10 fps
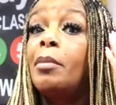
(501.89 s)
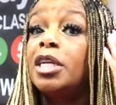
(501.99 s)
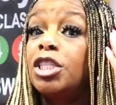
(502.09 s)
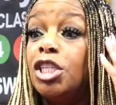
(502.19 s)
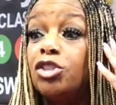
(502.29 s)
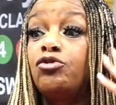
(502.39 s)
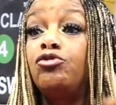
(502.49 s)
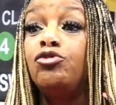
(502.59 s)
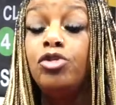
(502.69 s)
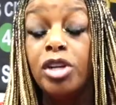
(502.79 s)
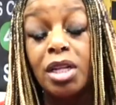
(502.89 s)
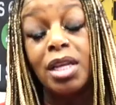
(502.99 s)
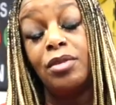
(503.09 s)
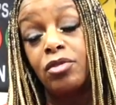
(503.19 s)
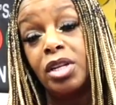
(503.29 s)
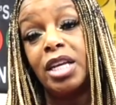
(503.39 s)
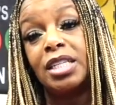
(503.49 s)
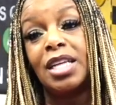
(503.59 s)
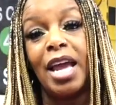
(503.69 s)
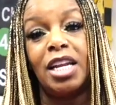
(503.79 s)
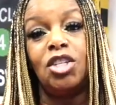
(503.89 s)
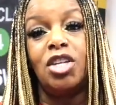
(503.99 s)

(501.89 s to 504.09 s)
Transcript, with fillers: But she's really, really excited.